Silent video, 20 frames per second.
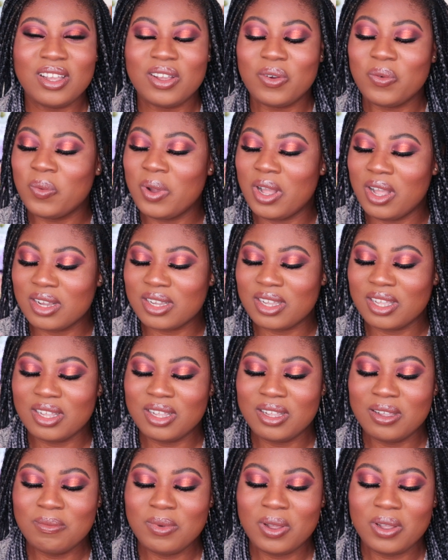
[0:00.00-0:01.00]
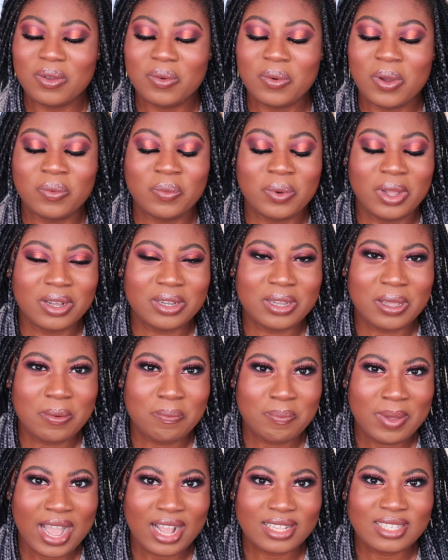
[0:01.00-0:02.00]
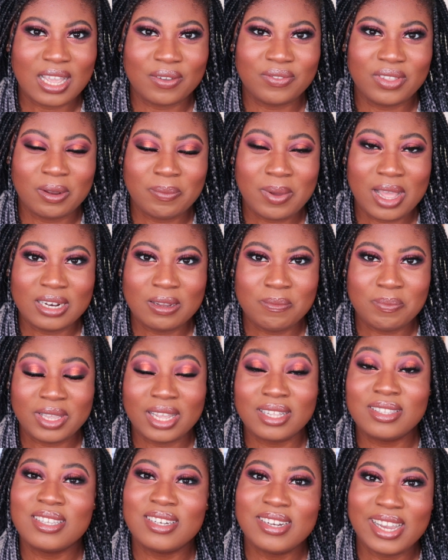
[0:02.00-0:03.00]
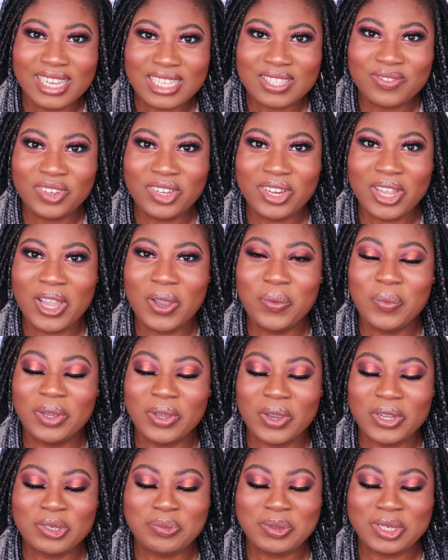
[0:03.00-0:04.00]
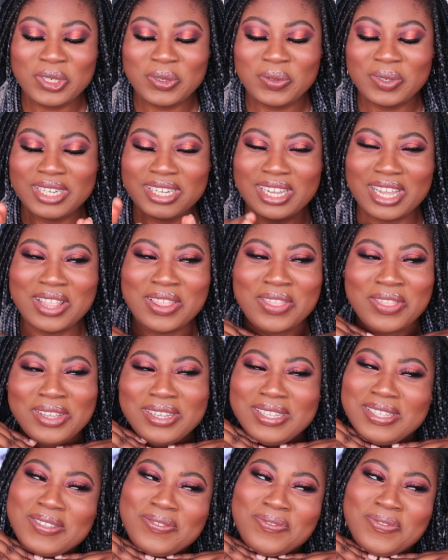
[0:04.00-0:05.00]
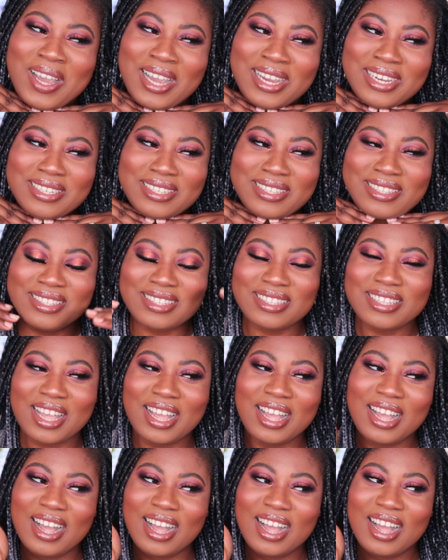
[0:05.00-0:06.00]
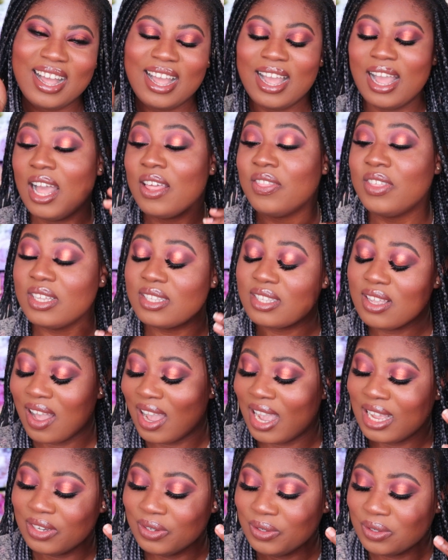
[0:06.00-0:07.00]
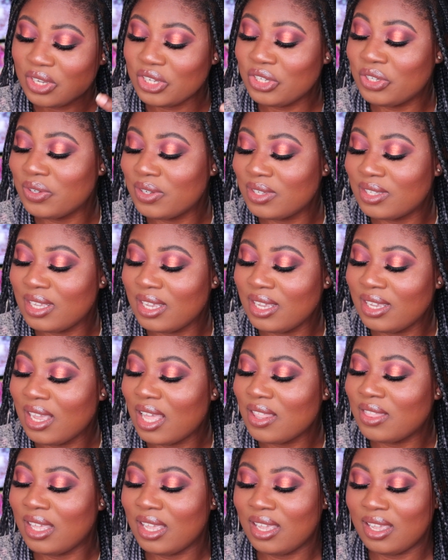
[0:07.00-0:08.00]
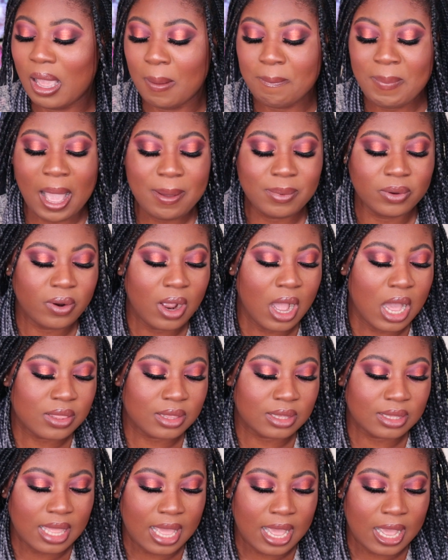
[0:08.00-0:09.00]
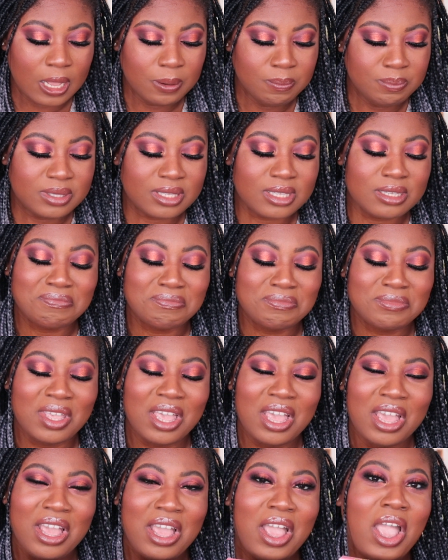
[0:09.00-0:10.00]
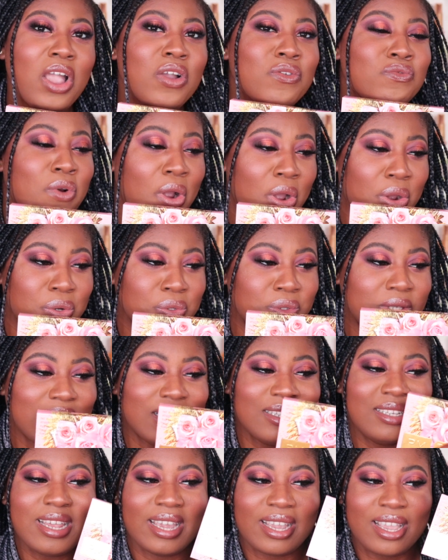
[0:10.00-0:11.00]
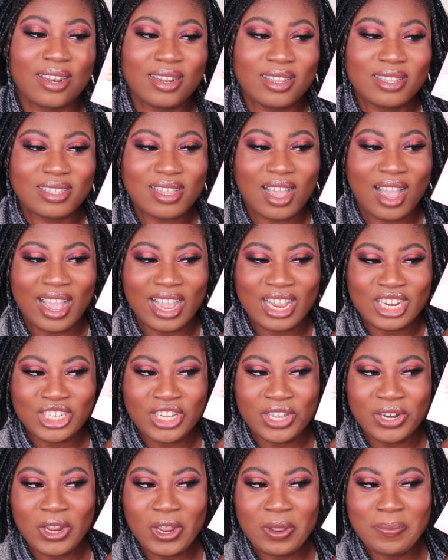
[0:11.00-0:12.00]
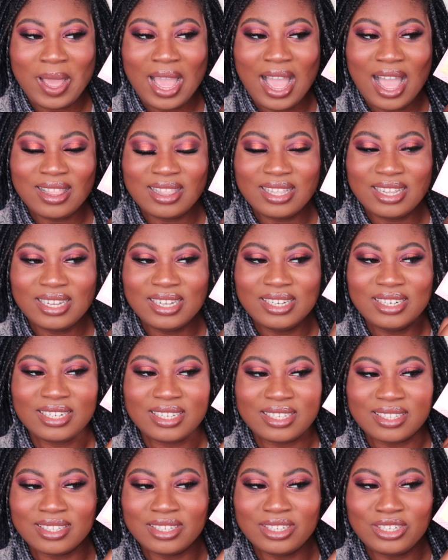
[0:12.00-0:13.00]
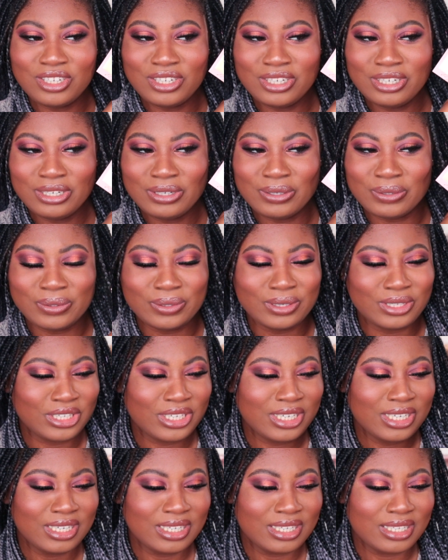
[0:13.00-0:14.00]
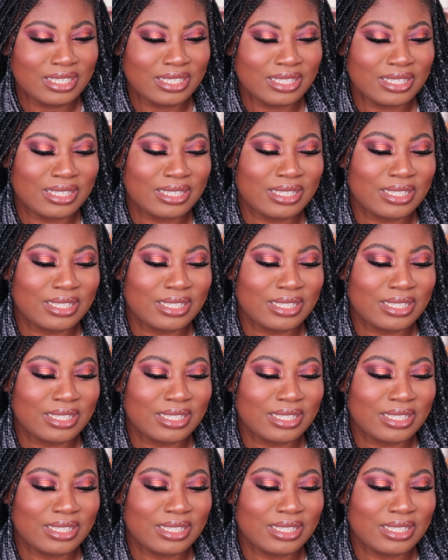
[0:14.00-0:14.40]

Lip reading: Welcome back to Afrodite by Olympia. Today's video, we're going to be doing this face. This eye look using the Pat McGrath Labs Rose Decadence eyeshadow palette. Isn't she gorgeous?